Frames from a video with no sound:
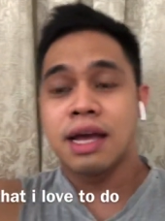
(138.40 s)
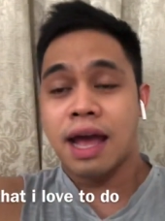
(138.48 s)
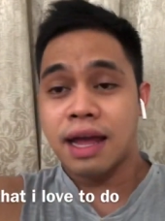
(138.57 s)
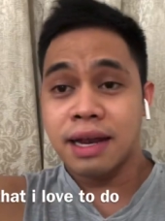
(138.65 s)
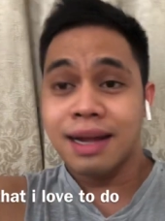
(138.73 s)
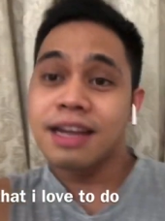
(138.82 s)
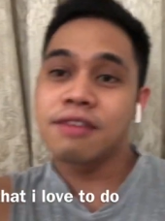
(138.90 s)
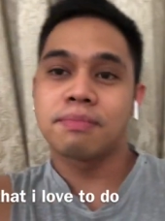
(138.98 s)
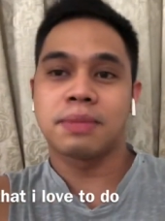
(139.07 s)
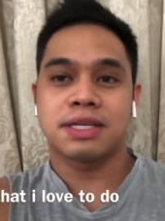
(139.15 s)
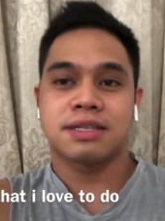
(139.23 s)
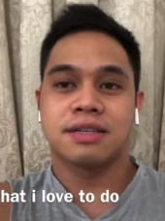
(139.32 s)
And I love
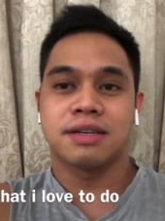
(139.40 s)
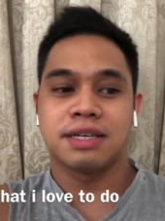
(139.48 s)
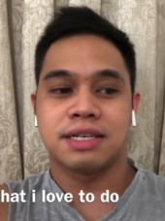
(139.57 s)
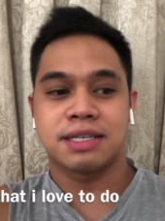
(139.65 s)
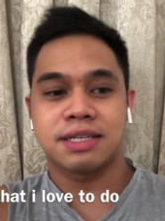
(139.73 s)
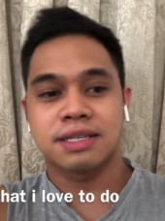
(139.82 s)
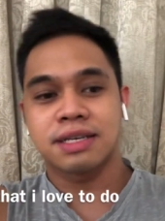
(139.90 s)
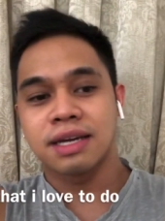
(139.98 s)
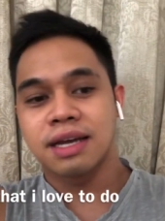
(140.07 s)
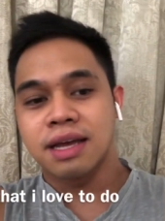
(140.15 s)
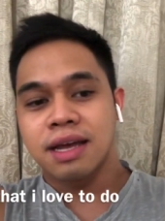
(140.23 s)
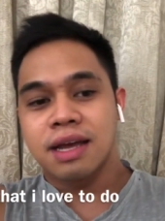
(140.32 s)
mysteries.
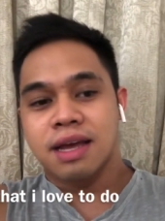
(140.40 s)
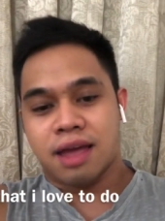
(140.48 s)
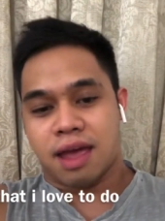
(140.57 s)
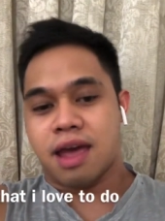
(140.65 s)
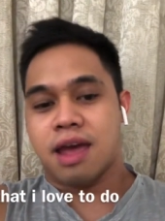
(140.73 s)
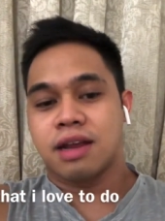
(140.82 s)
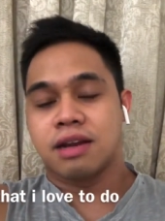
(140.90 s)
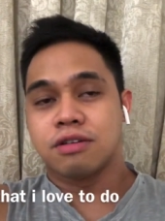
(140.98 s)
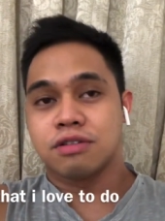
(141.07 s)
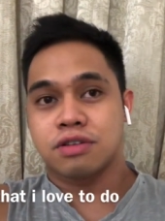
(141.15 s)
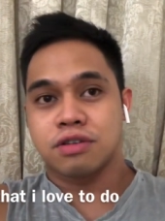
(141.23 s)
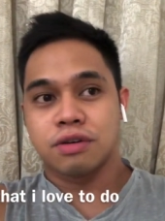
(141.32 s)
And
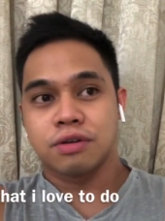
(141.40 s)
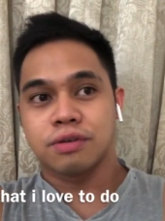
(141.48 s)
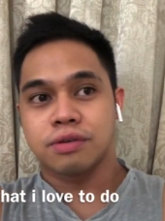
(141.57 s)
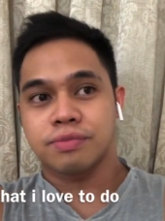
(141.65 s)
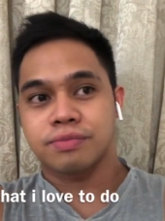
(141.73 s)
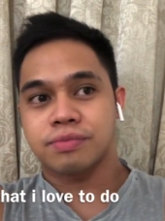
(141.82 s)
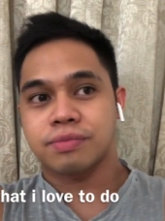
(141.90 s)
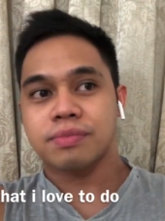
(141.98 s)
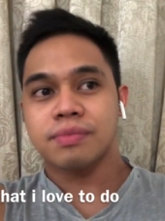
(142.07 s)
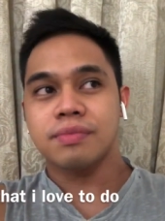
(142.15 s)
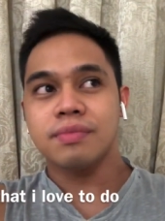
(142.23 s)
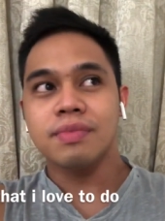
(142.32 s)
also,
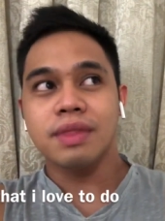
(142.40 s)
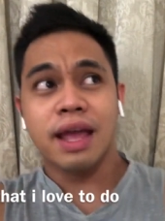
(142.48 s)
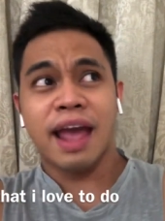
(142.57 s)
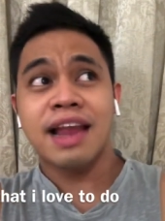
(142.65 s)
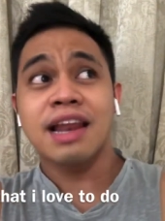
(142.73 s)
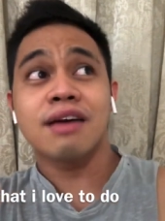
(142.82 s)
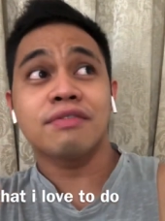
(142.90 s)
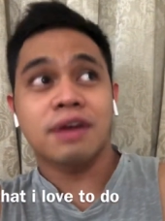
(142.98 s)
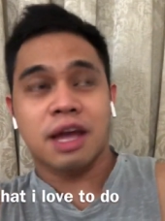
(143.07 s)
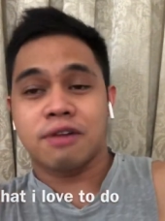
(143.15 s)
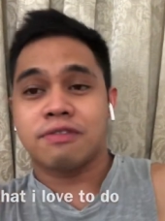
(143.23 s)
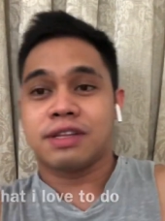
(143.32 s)
I love
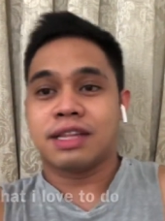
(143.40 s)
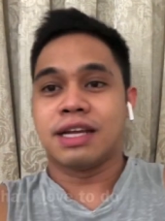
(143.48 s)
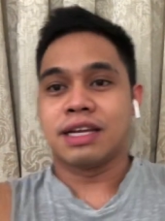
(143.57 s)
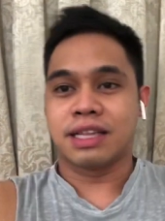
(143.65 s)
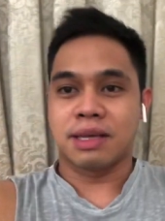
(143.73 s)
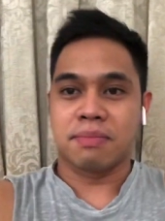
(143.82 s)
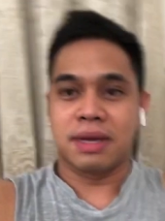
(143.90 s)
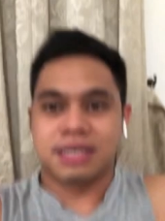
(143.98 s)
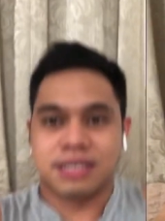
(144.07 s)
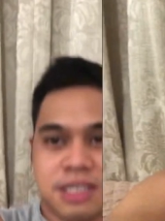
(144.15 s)
everything that amazes